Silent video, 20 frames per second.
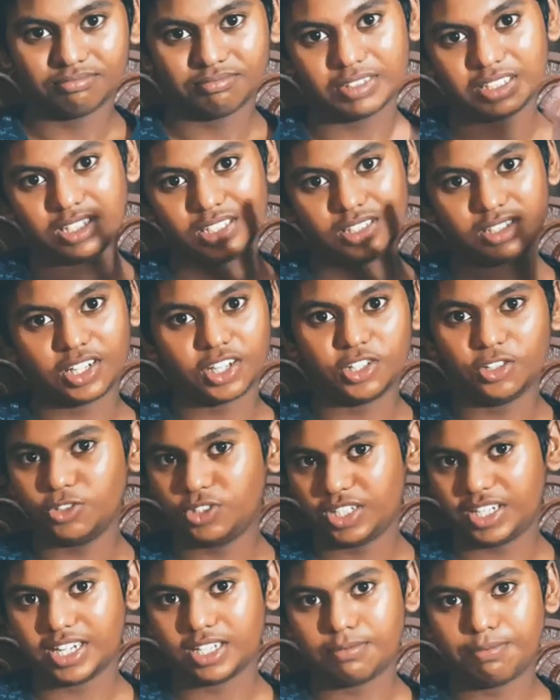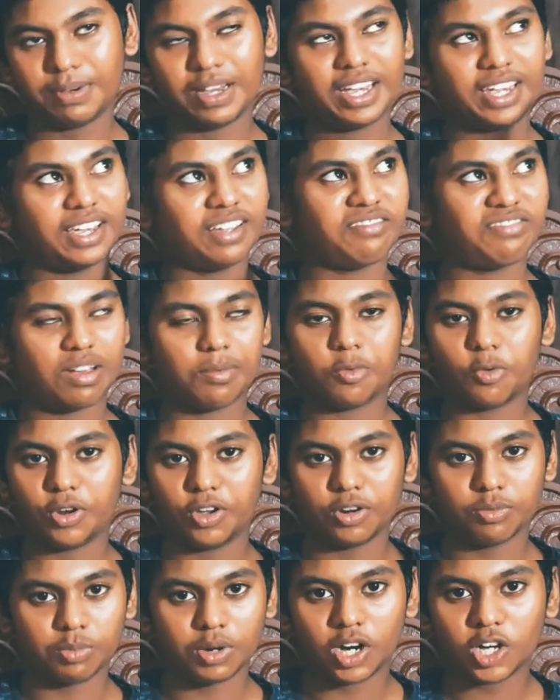It's scheduled to get Pi in
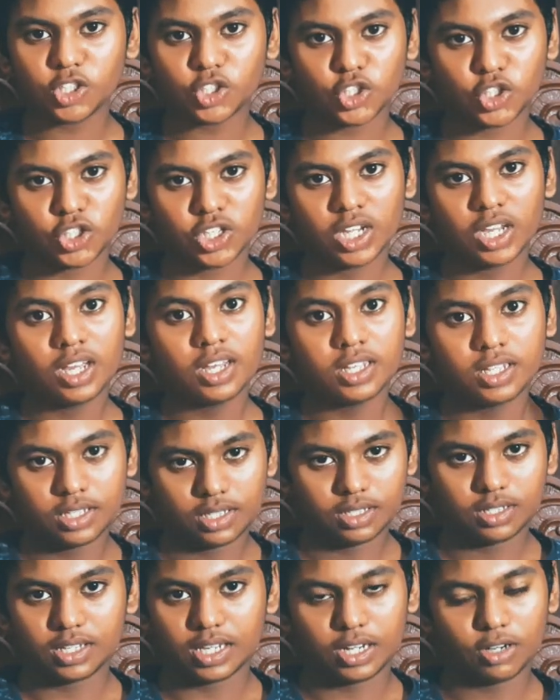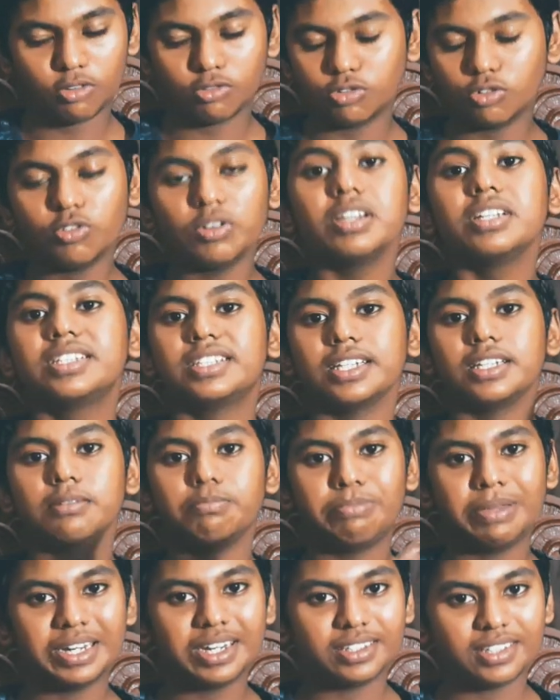February or March. I don't know. It's
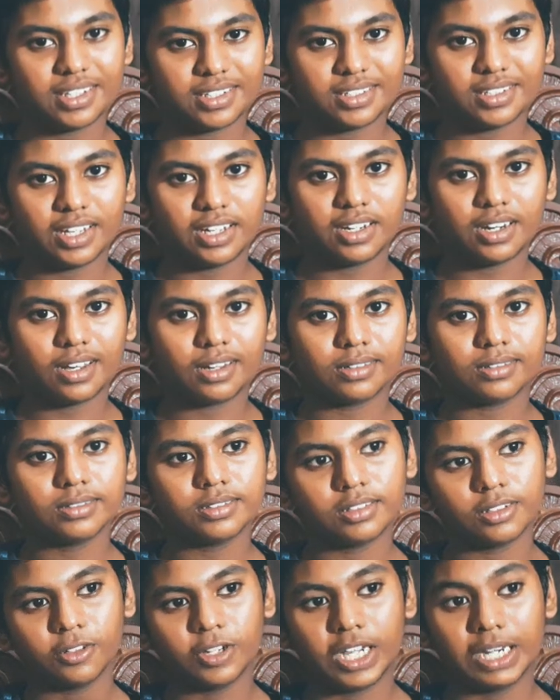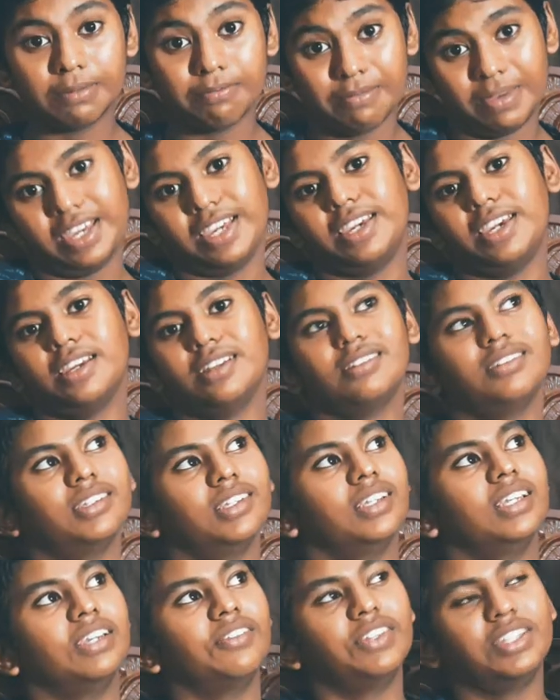in beta testing now, so it may get
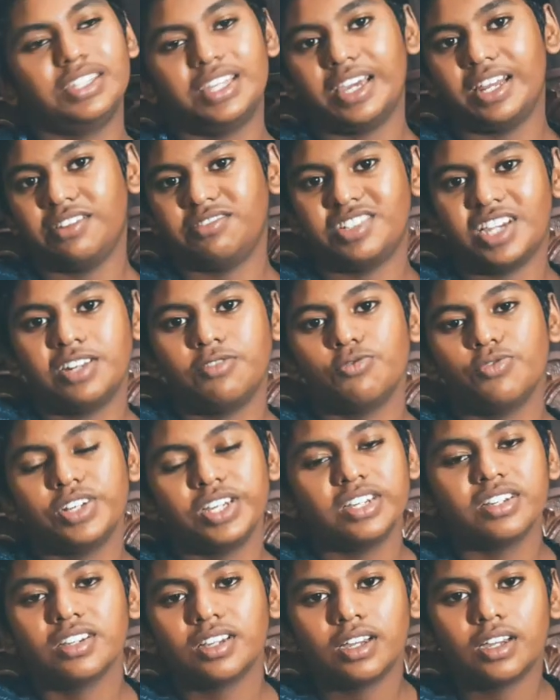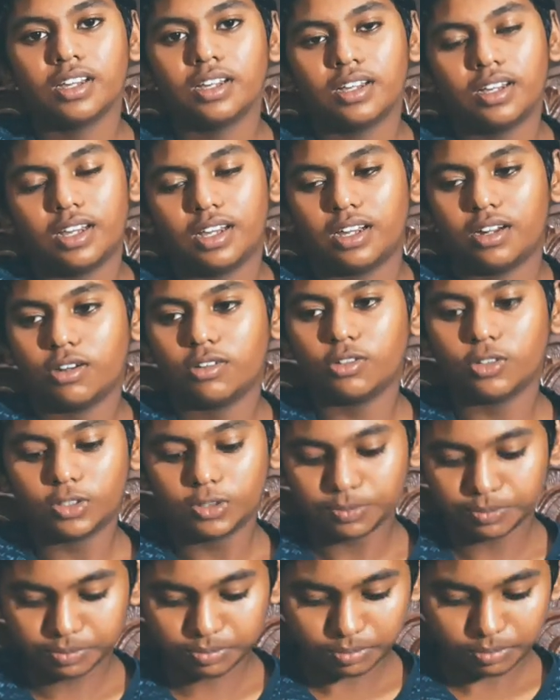even the end of January. I
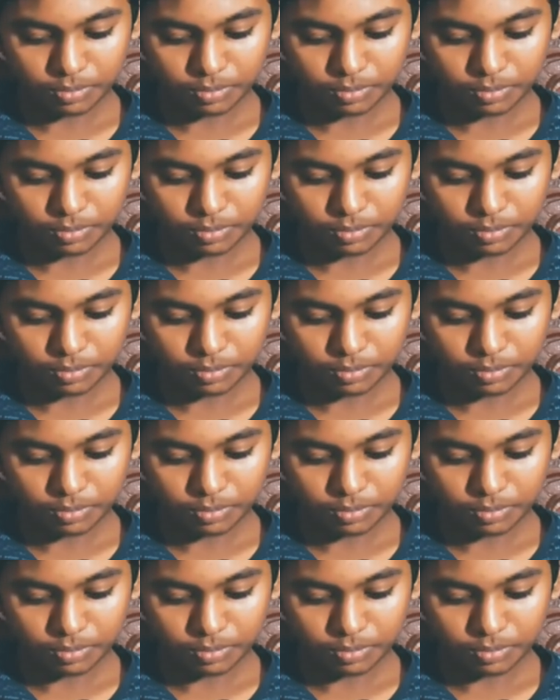don't